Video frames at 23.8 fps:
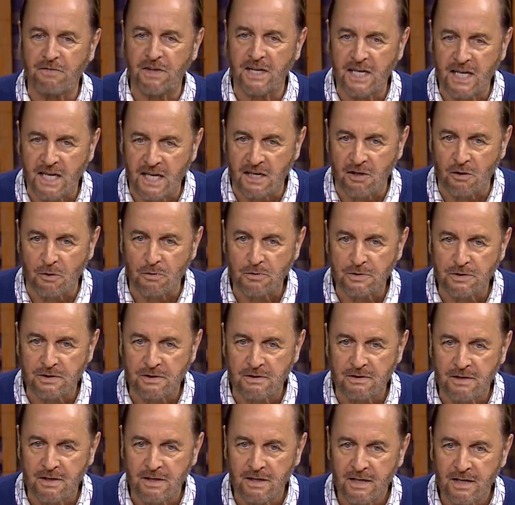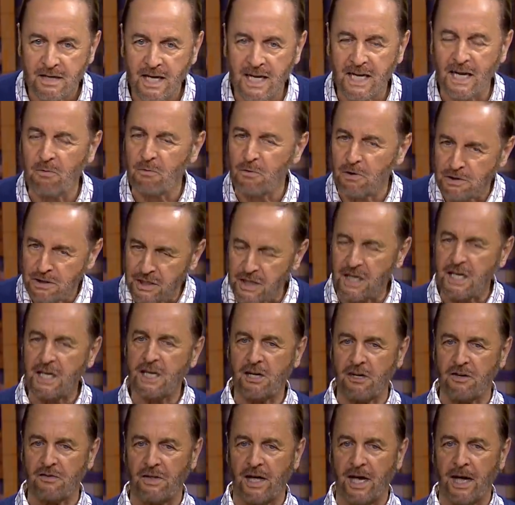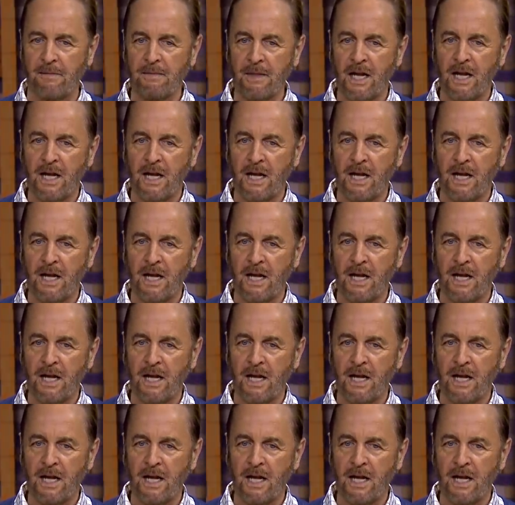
that heals. Mm. And I want you to hear that.